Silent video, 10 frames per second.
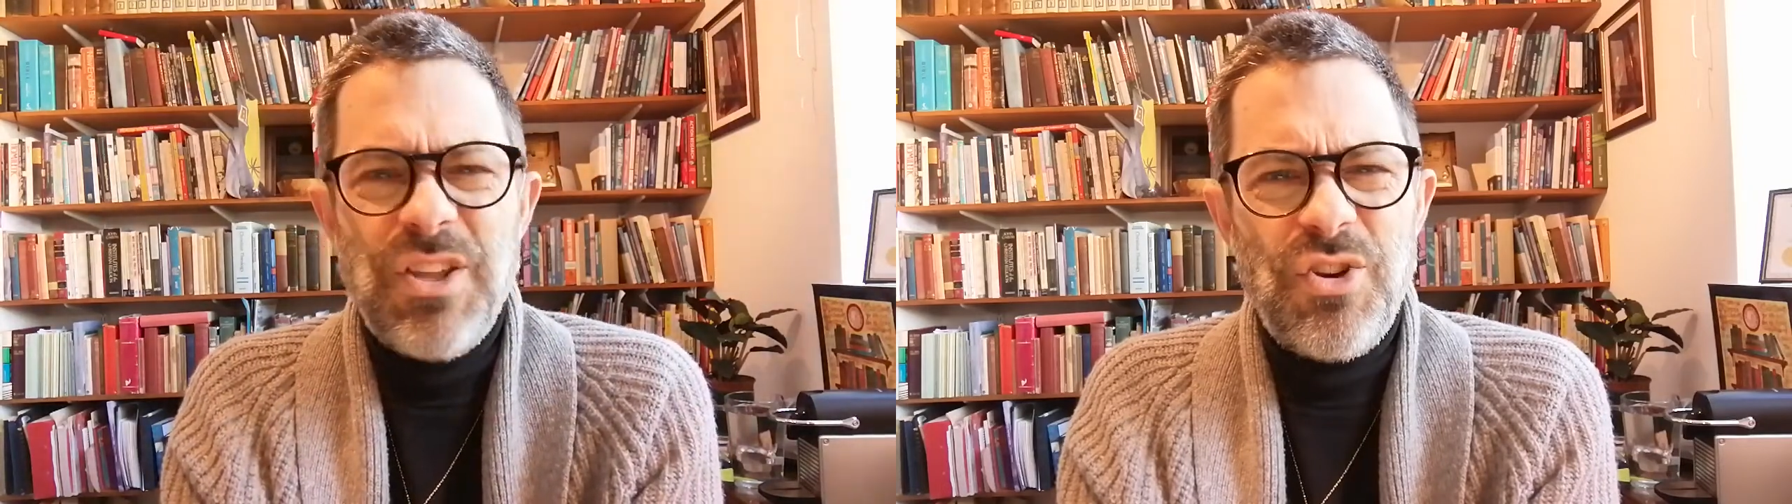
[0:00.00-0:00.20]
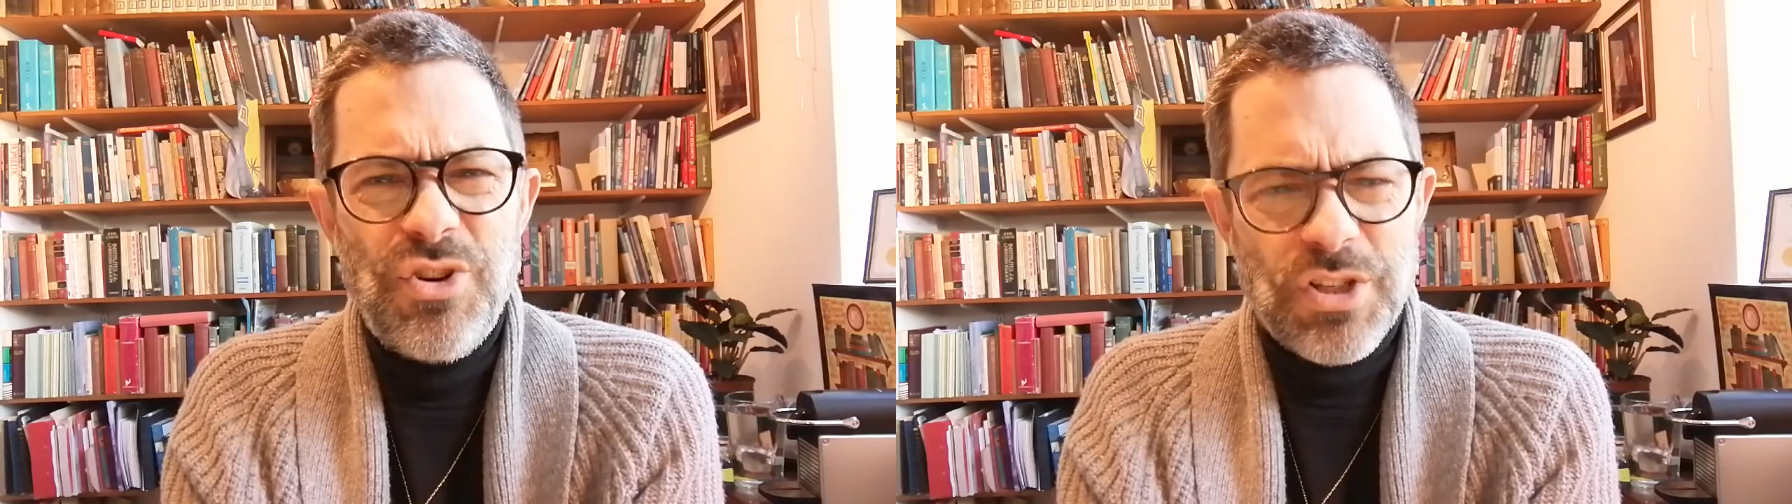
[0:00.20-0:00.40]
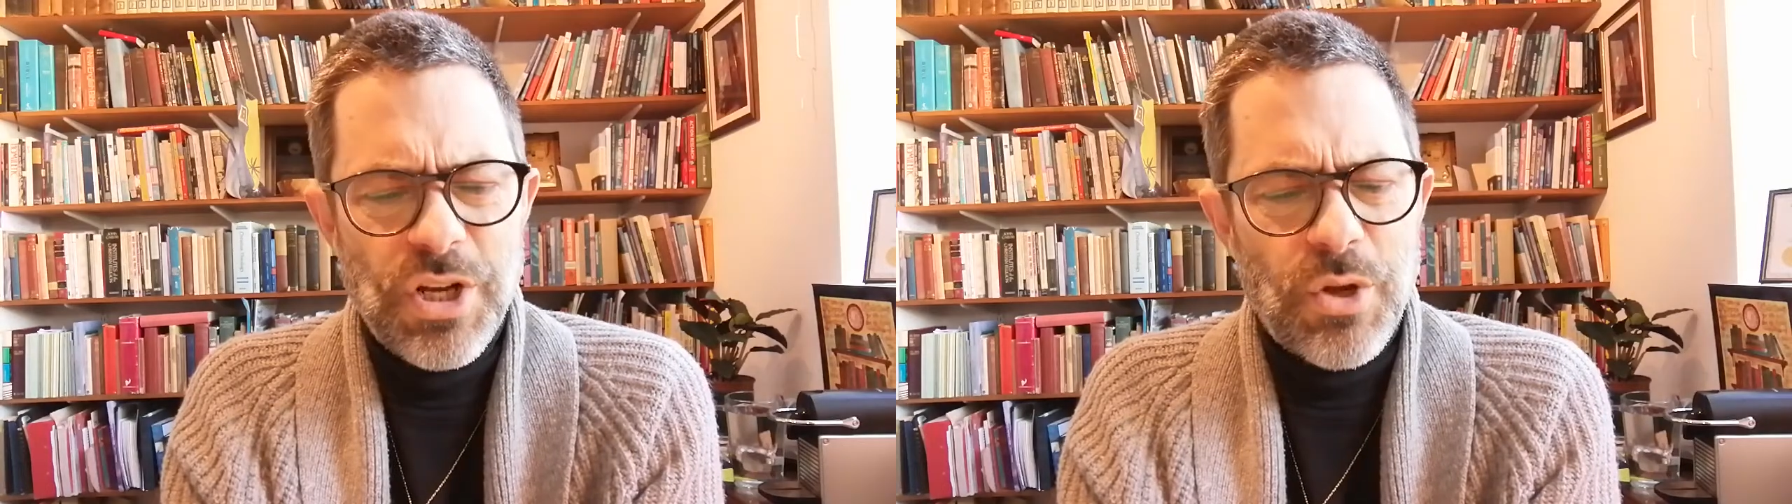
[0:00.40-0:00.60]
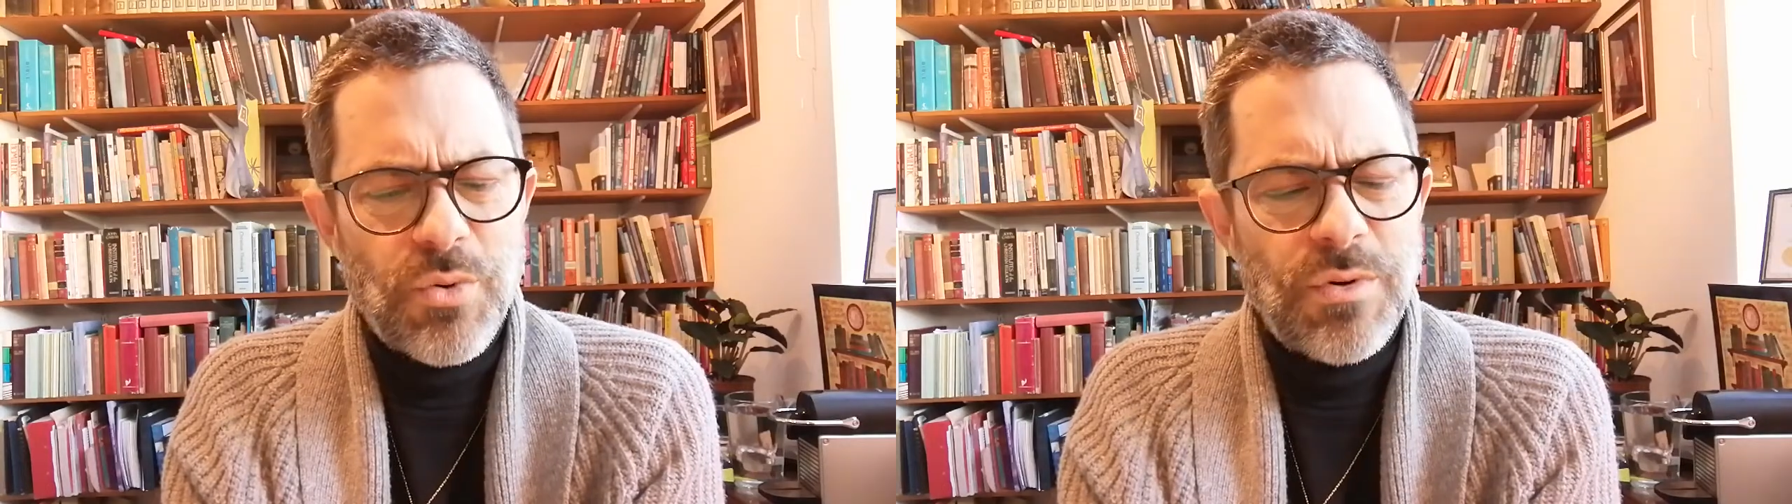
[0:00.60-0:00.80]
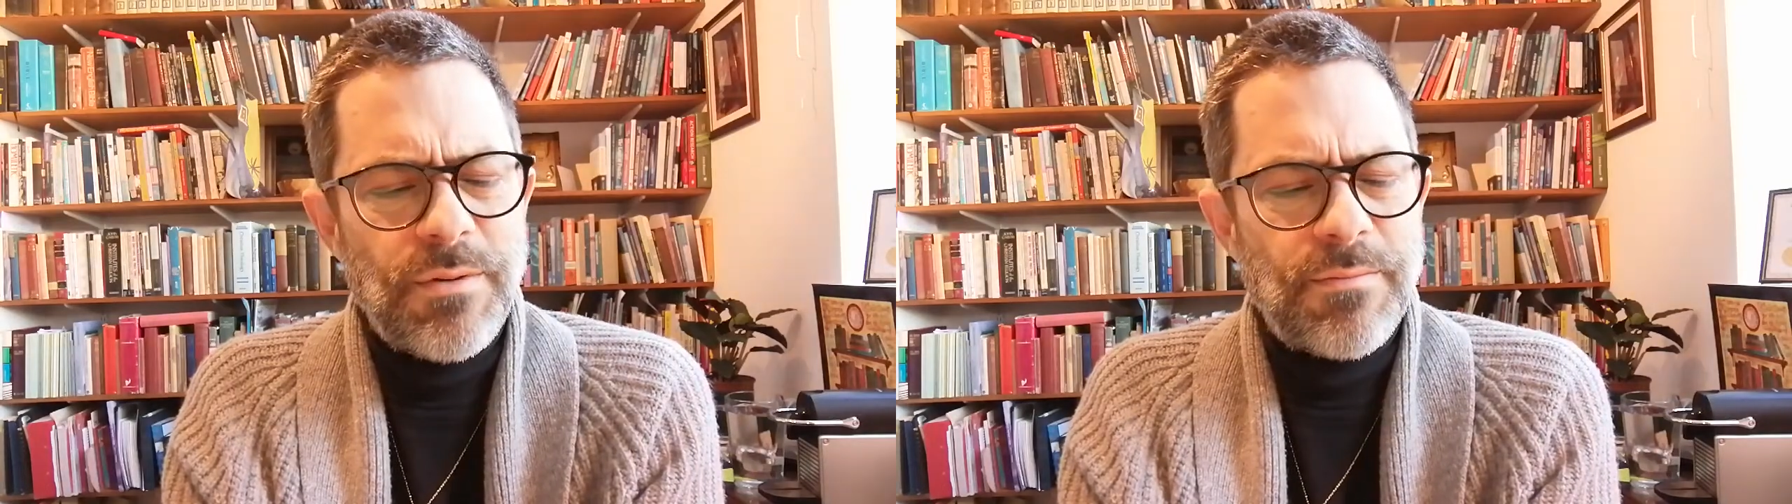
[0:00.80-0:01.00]
you're not
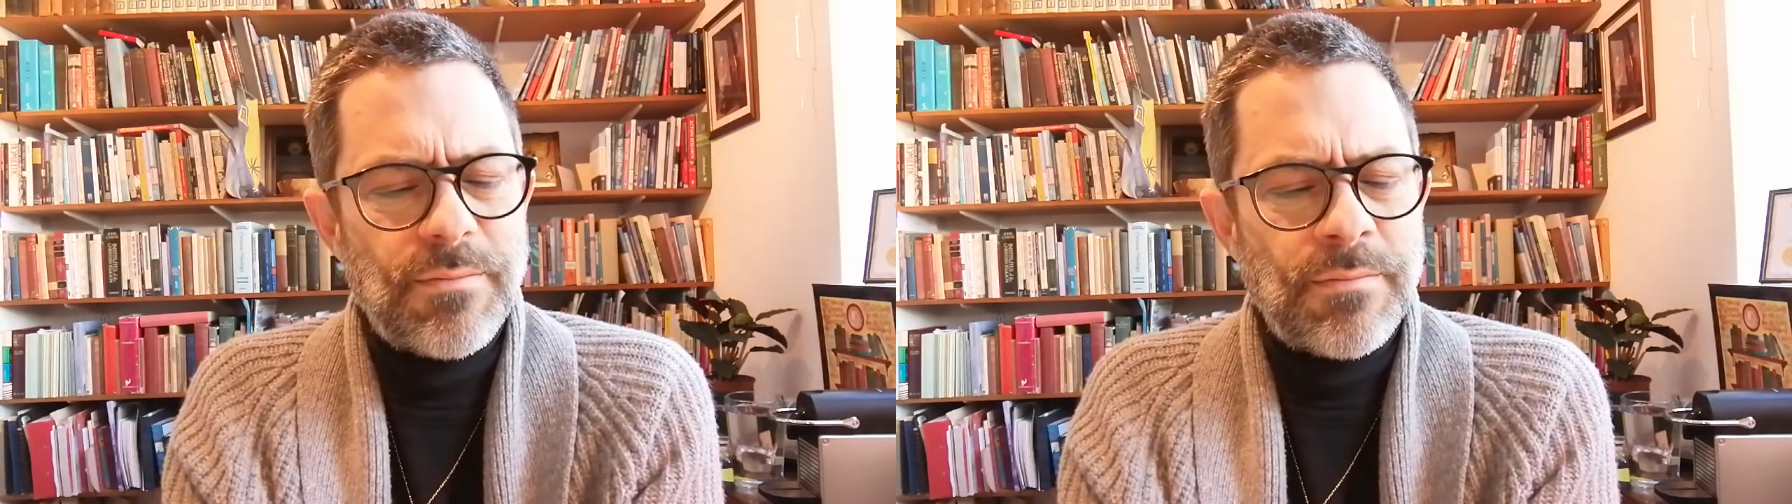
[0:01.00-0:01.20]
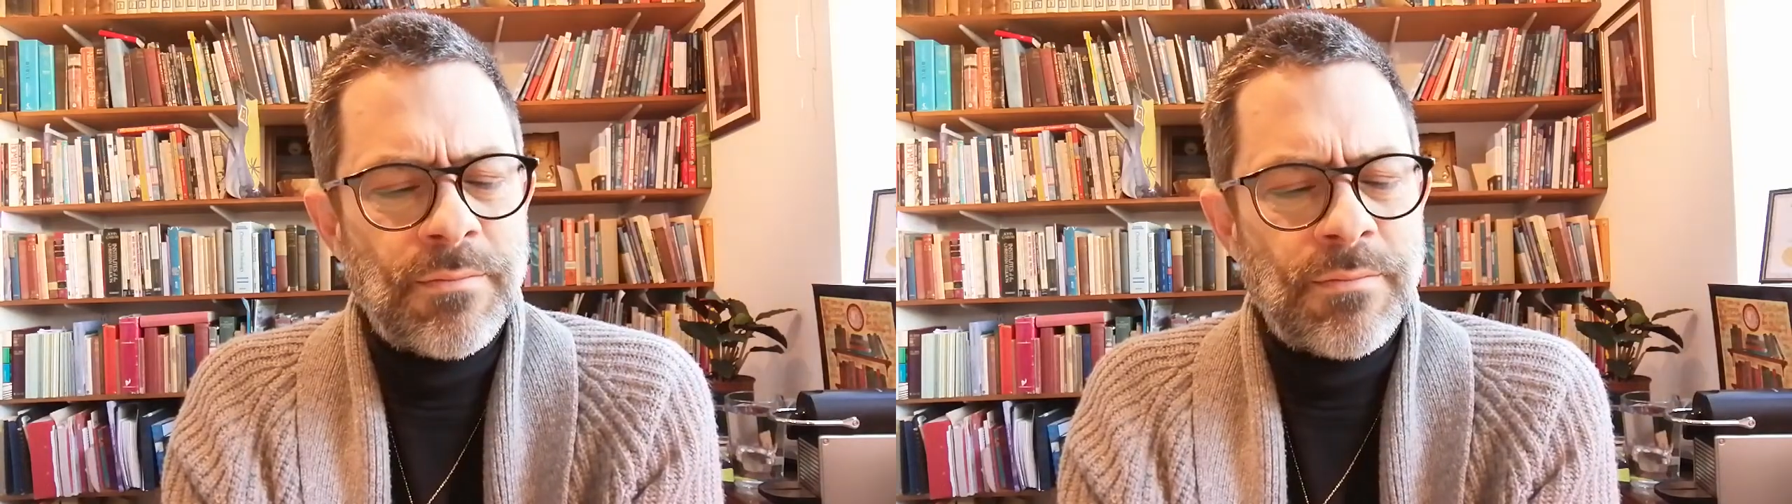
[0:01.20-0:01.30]
alone